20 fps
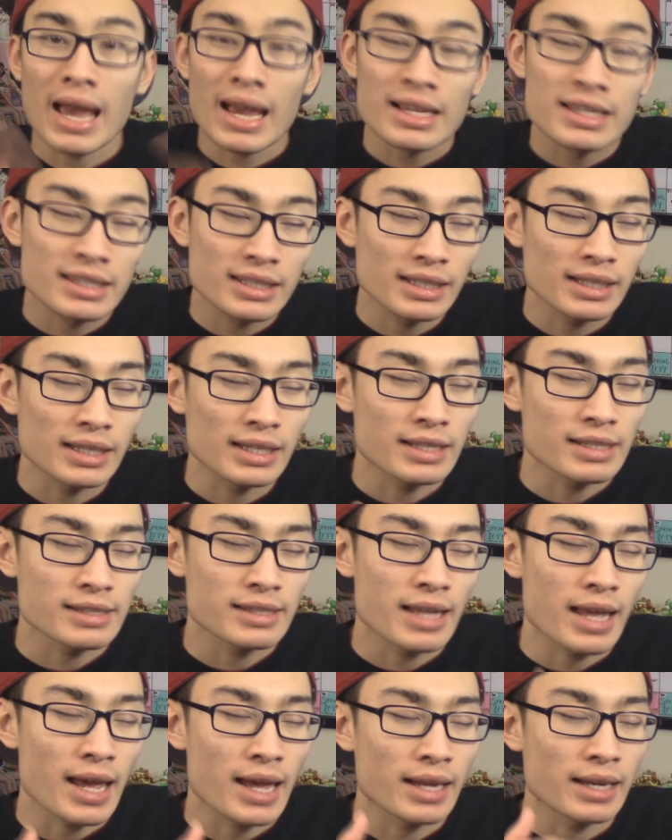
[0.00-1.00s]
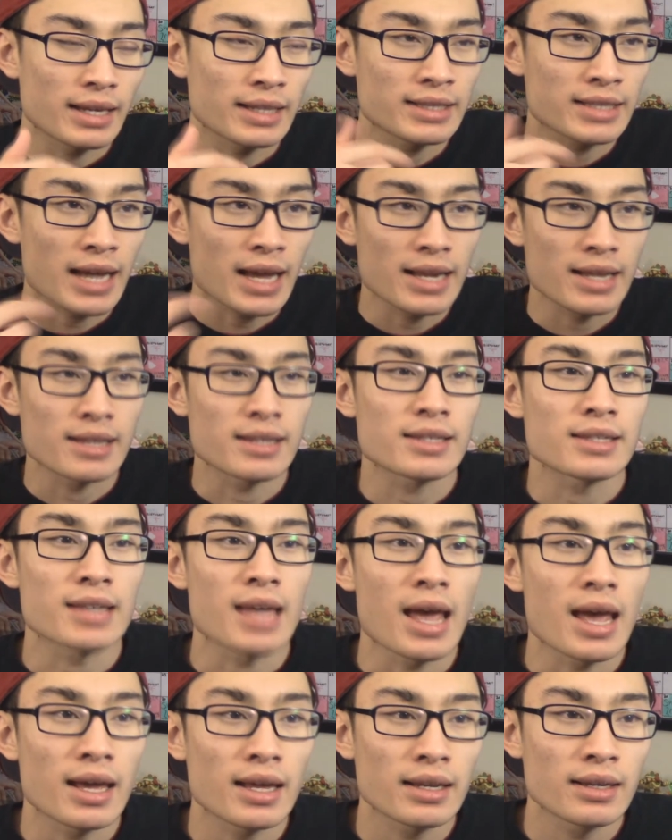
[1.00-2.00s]
EXE is that it's kind of
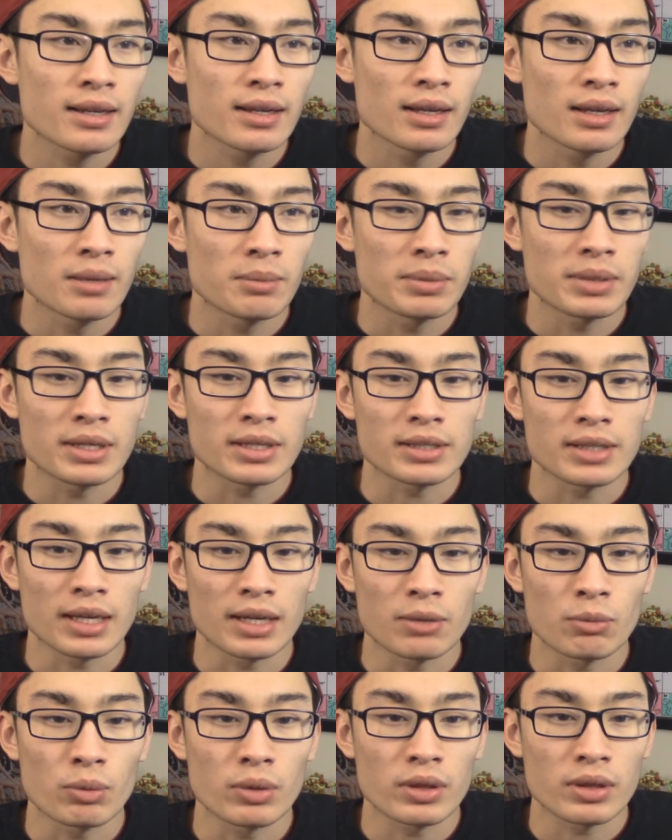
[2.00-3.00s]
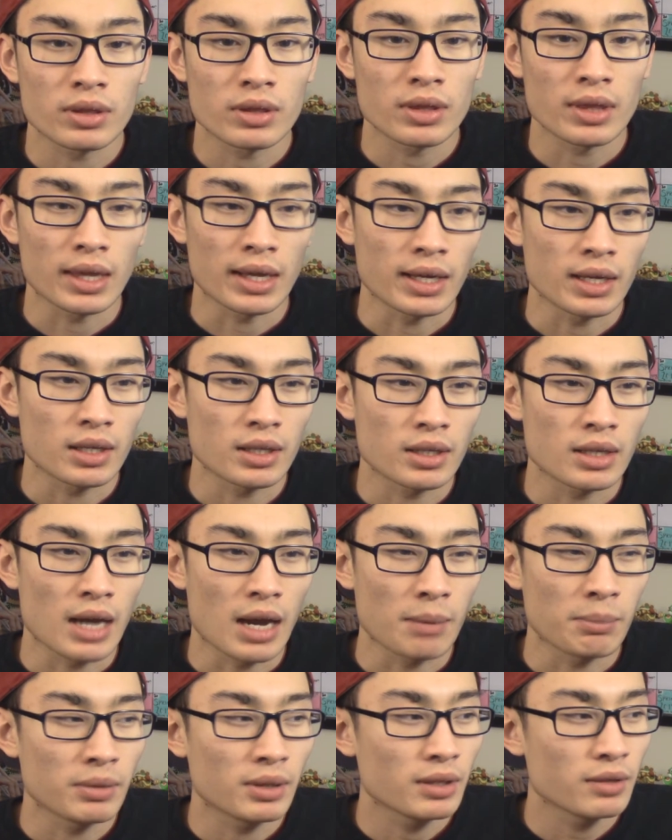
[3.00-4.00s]
sad because like with like
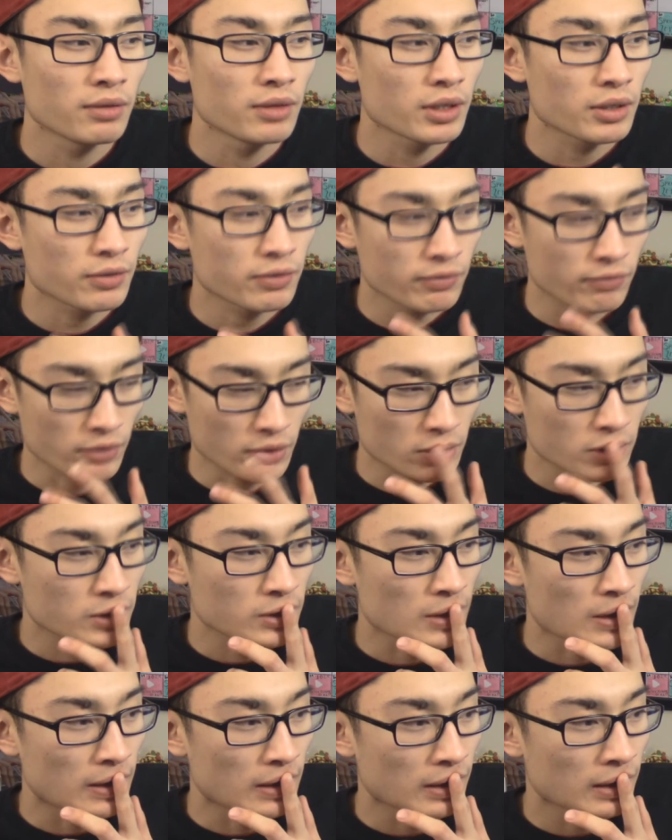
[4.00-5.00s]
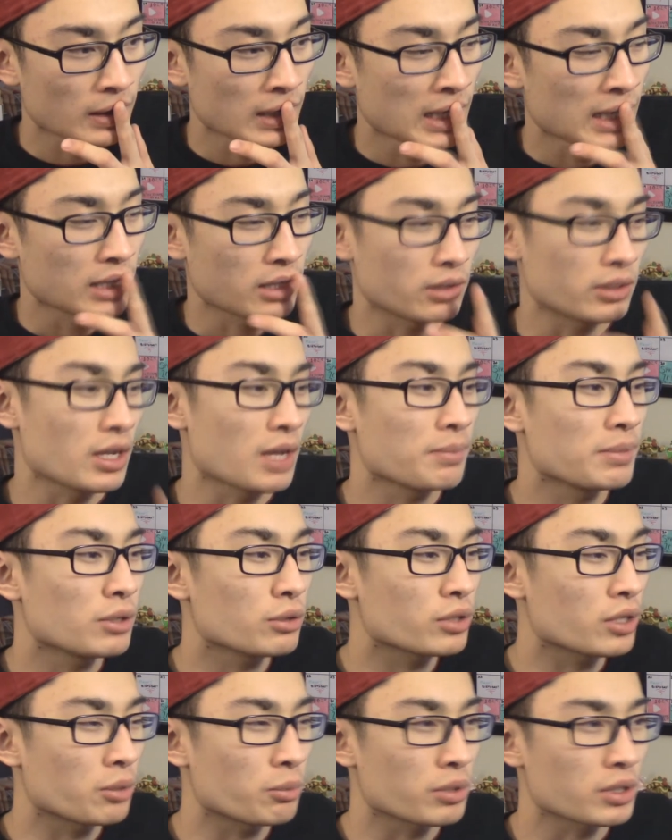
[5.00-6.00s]
I believe their first song, their debut
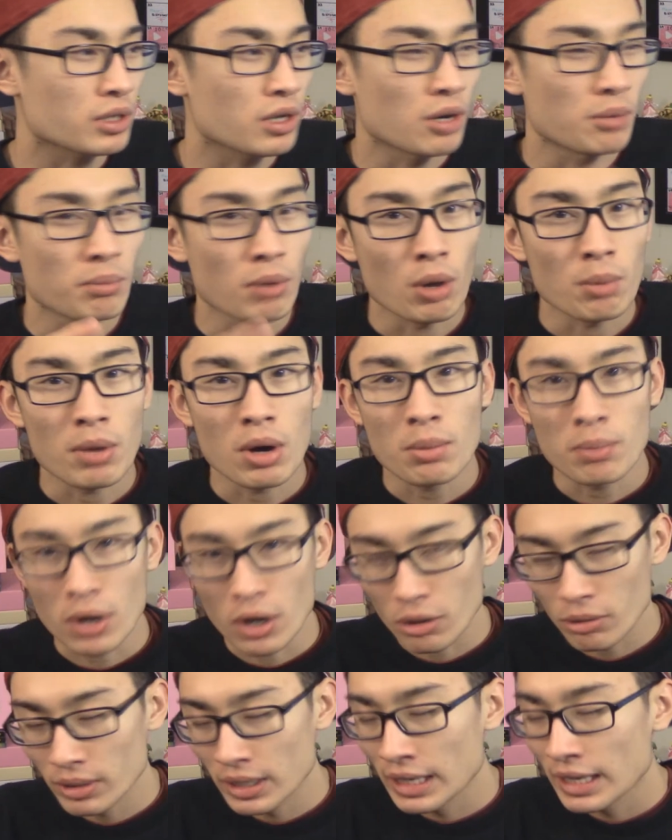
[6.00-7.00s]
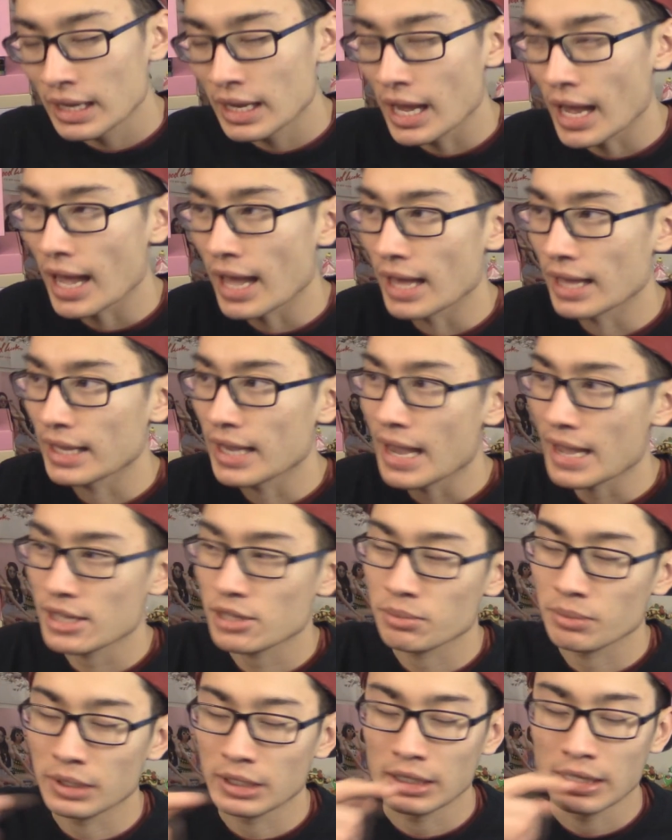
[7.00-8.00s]
song was called Momomo and Catch
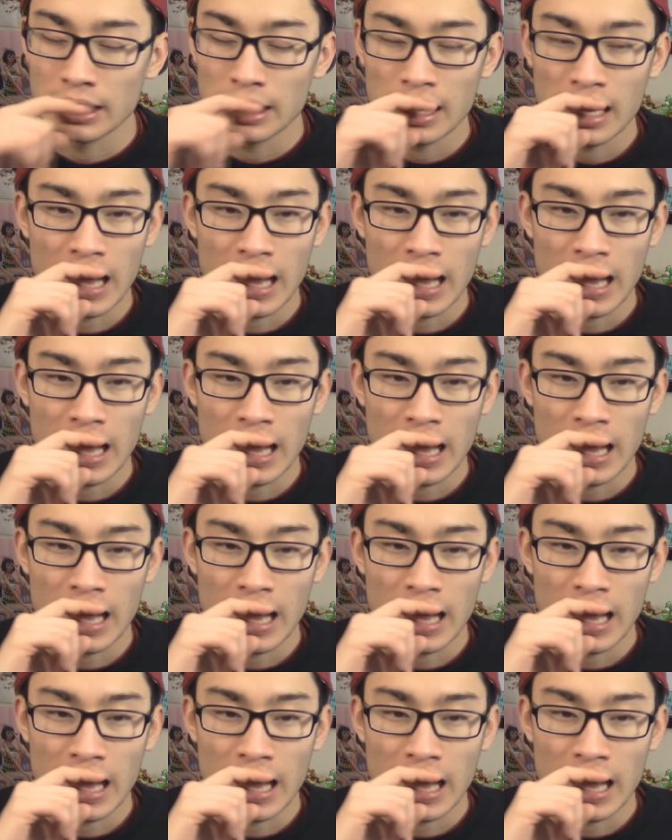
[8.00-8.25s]
Me.